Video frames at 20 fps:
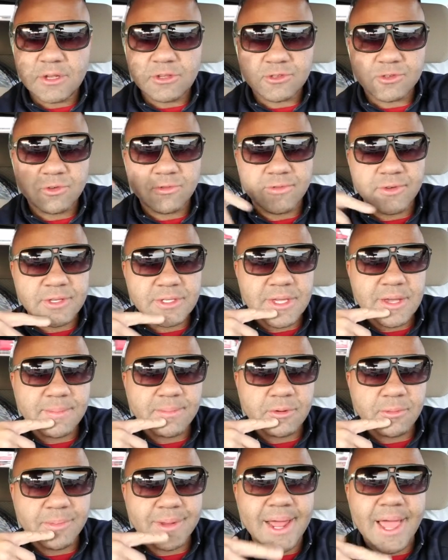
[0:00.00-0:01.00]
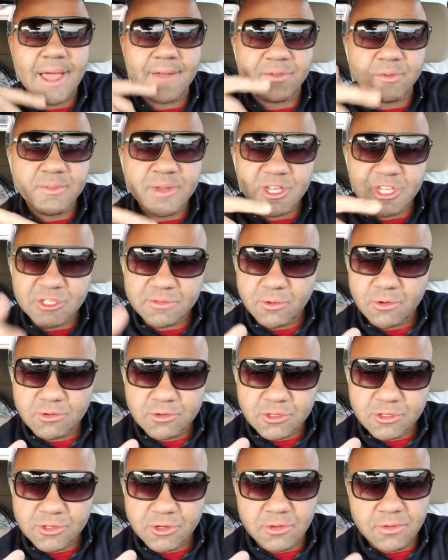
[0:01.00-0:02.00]
So for example, but I have to be exposed to
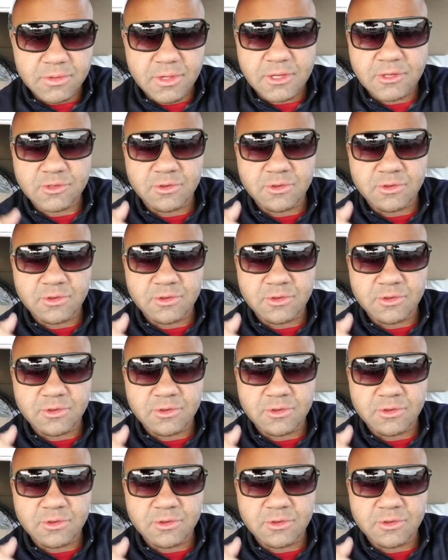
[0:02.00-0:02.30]
certain things.